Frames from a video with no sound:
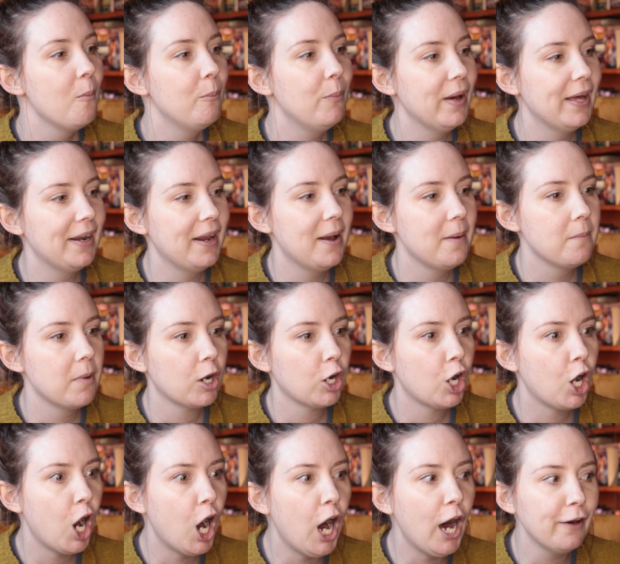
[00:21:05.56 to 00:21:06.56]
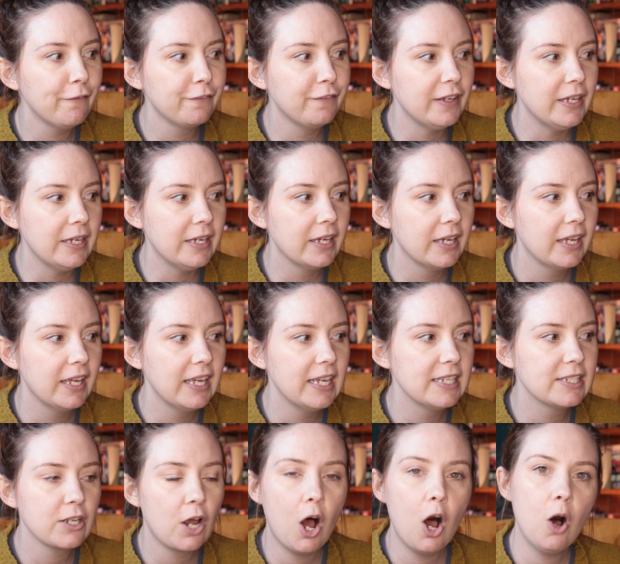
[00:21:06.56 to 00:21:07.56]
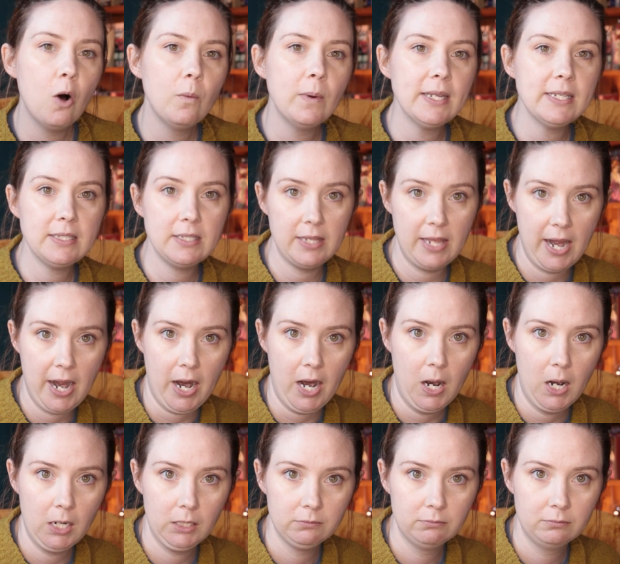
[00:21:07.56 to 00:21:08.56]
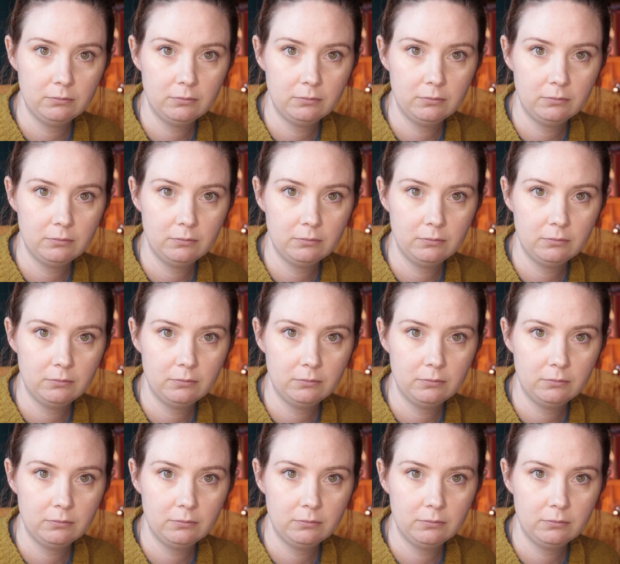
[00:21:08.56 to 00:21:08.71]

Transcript: But coffee is always there.